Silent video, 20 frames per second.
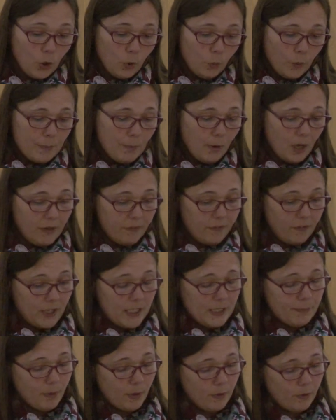we might
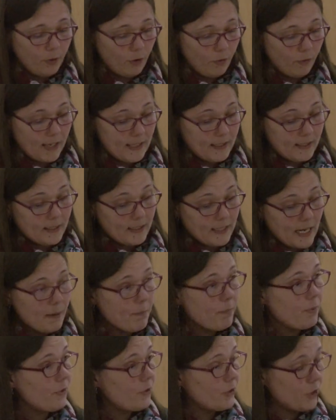find both greater
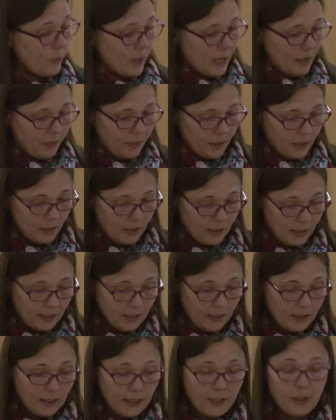depth to our
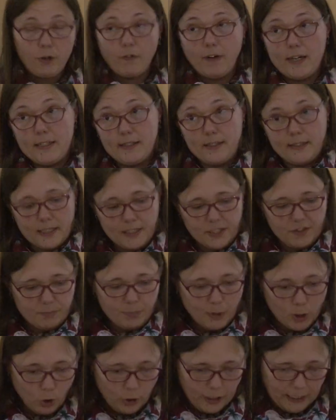thinking and a greater sense of
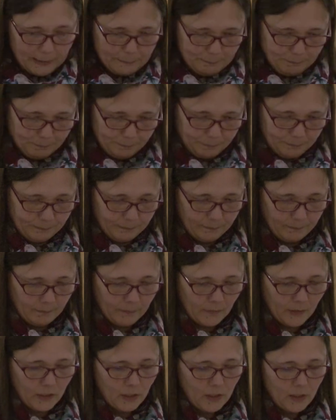belonging.
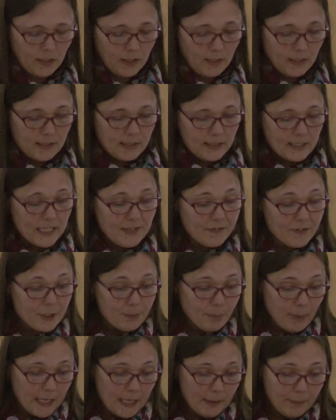Stephen's
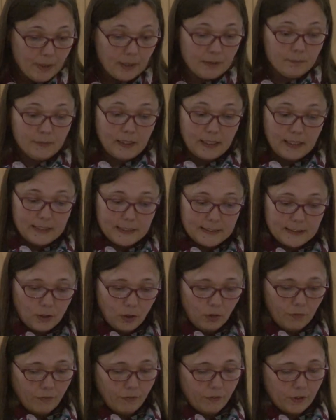paper and this
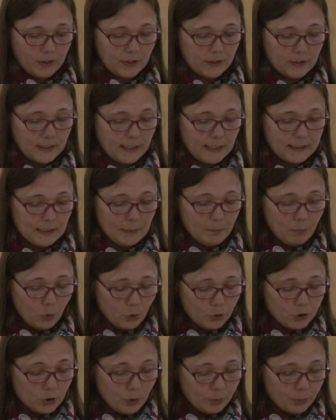conference is an
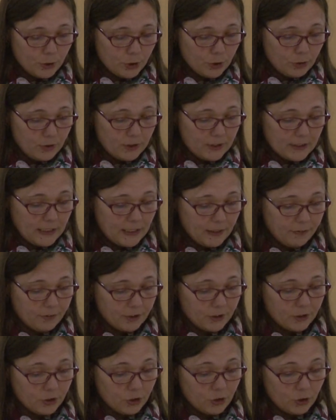important opportunity for
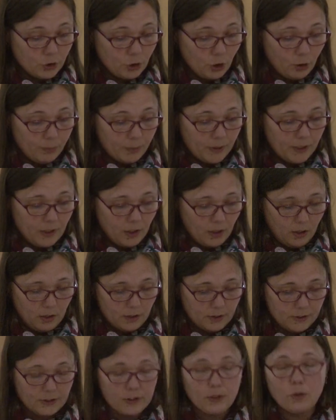us to stop and
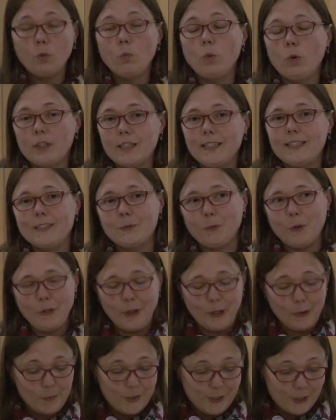ask what it is we
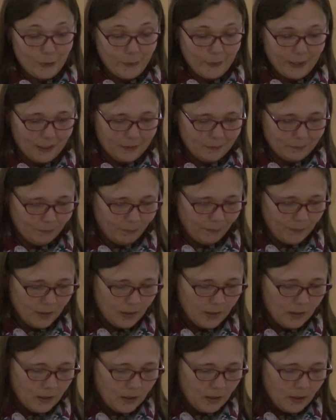think we're doing.
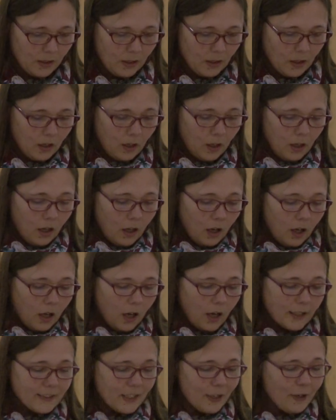
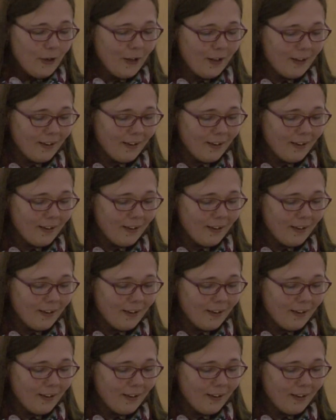I don't